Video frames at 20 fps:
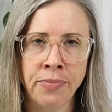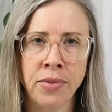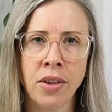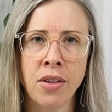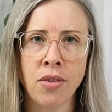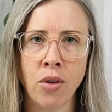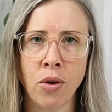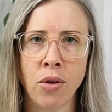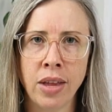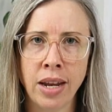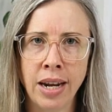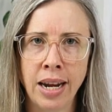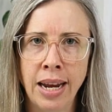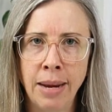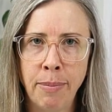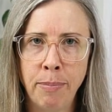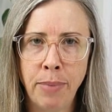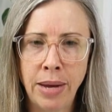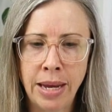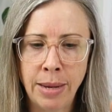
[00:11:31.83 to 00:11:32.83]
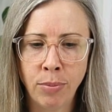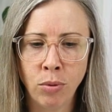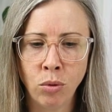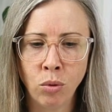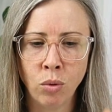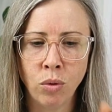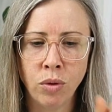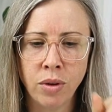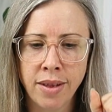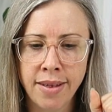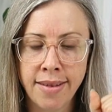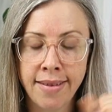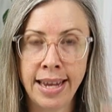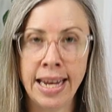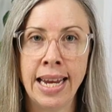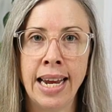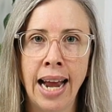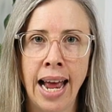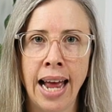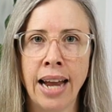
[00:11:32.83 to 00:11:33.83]
so that people
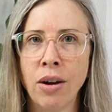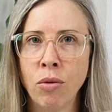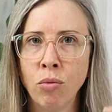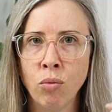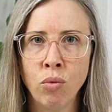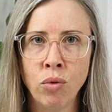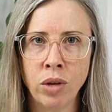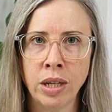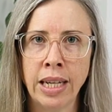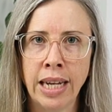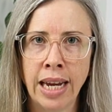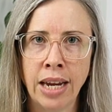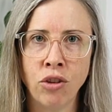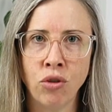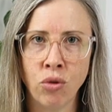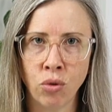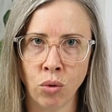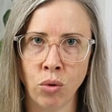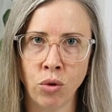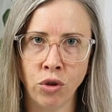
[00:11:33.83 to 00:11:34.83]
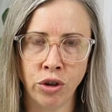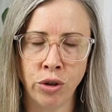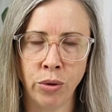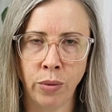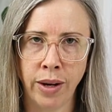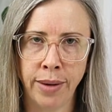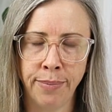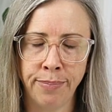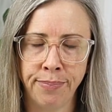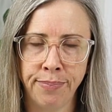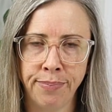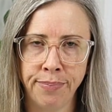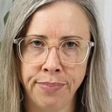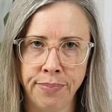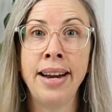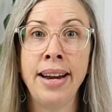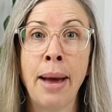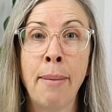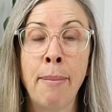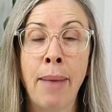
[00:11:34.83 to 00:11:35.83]
see it and really get drawn to it.
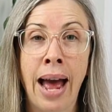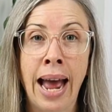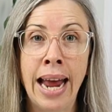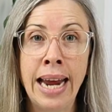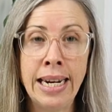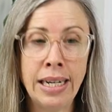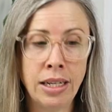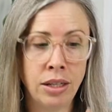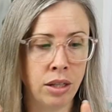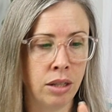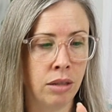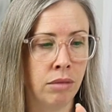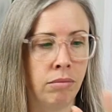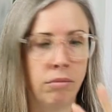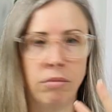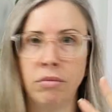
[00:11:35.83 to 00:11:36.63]
Number 8